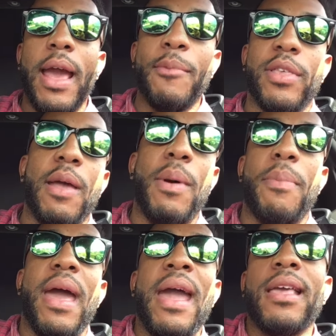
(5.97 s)
camera is in my
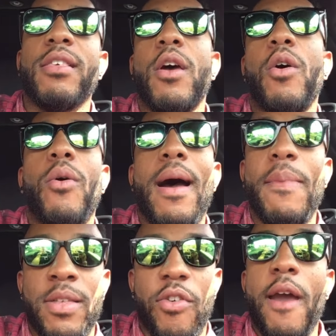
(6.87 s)
bag. So I'm
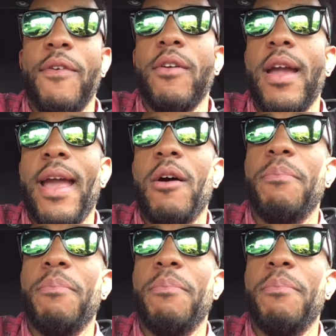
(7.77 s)
in traffic right now,